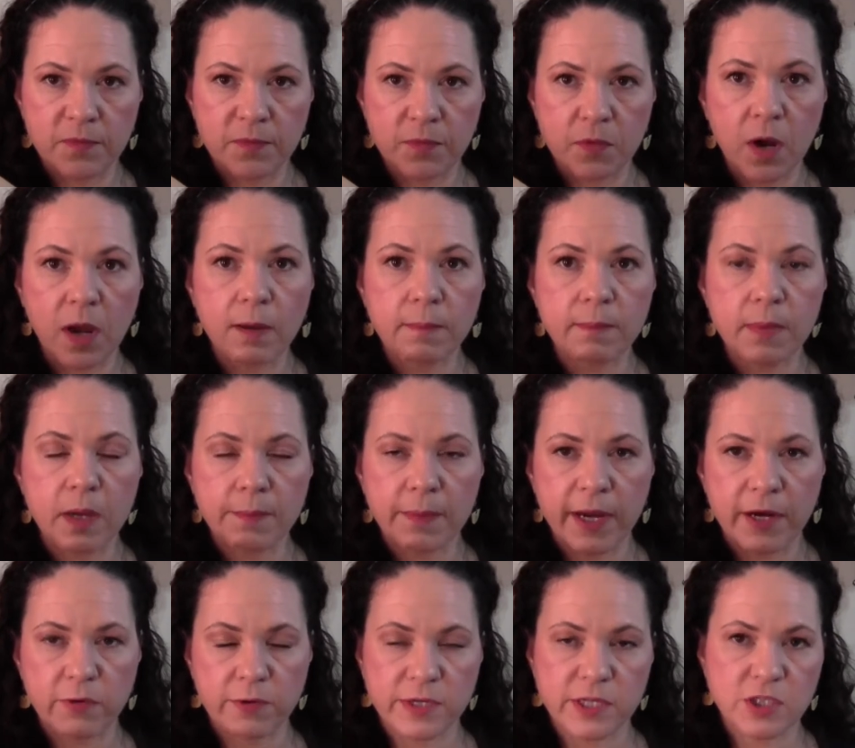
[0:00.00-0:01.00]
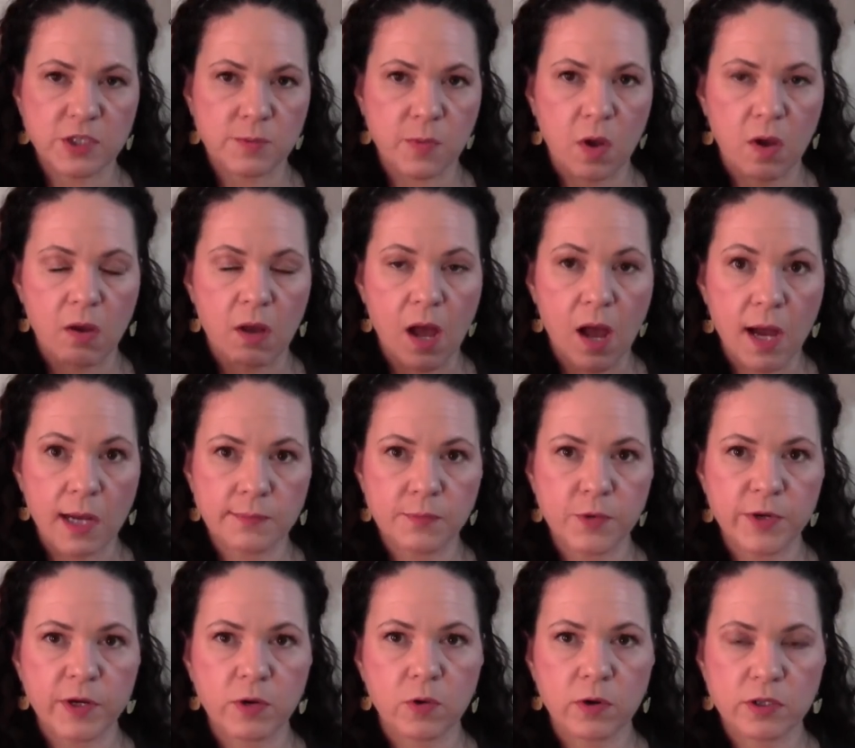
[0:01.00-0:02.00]
from Micronesia Mall on
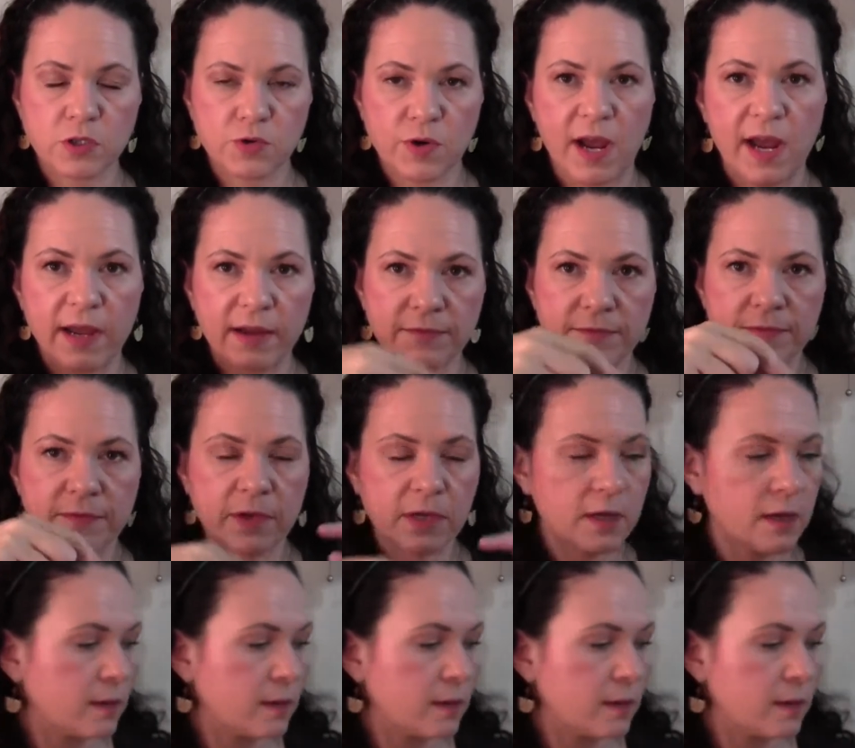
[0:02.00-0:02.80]
Marine Corps Drive